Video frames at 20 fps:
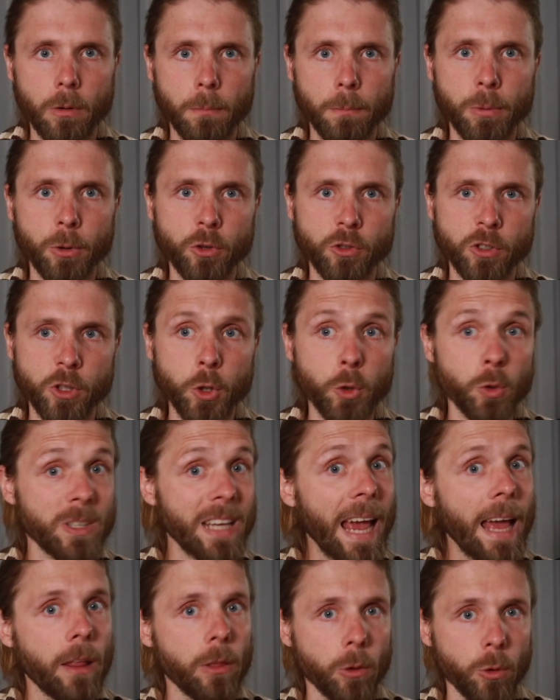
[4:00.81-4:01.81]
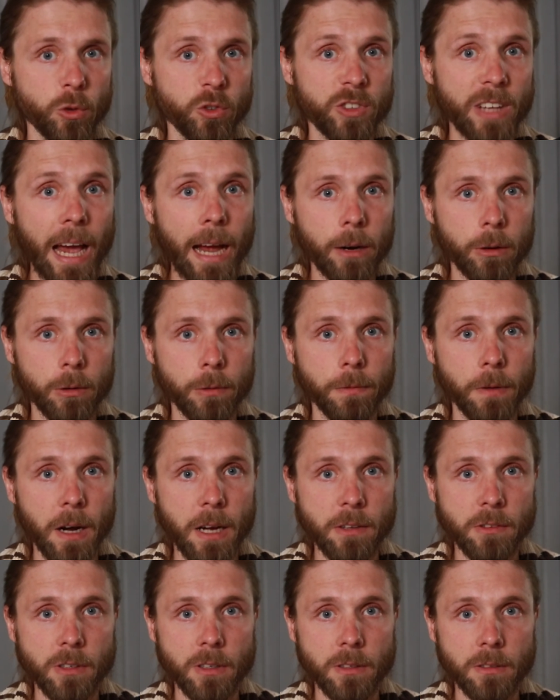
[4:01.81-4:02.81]
pursuits and those
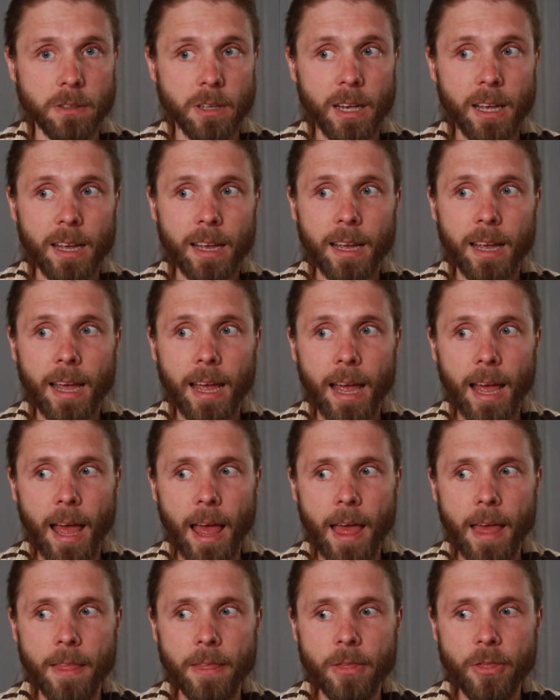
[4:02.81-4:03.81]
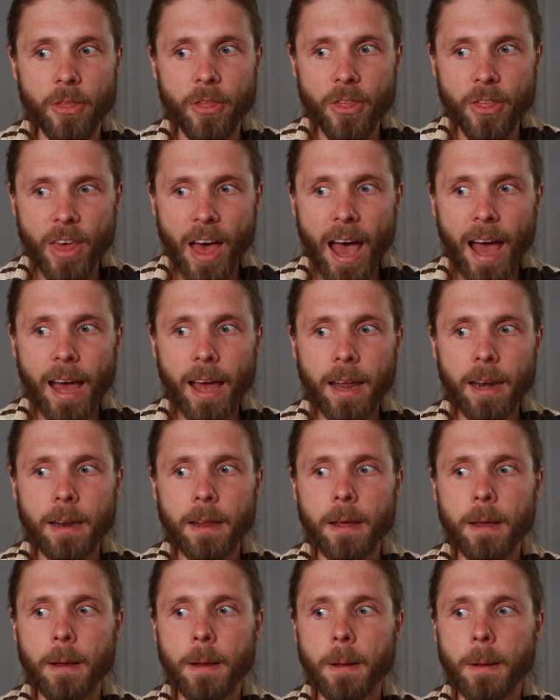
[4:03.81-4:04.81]
sacrifices. And that
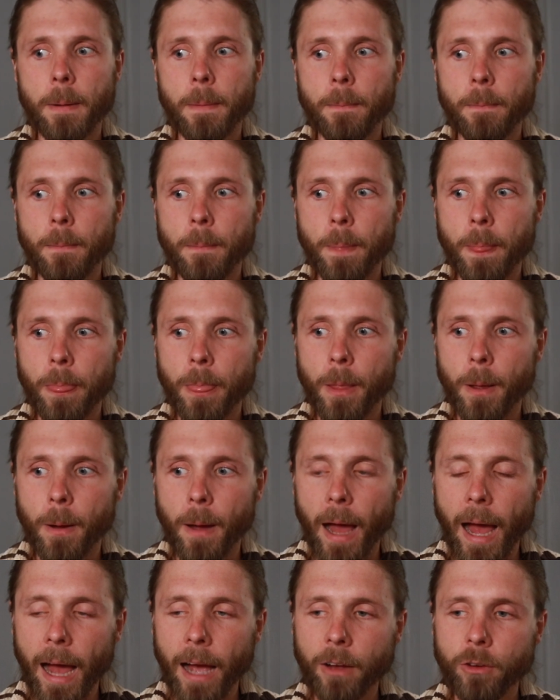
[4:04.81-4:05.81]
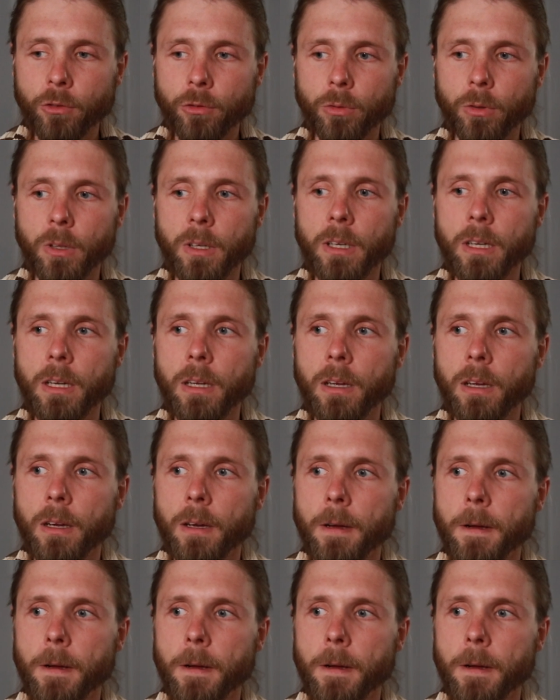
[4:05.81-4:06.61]
actually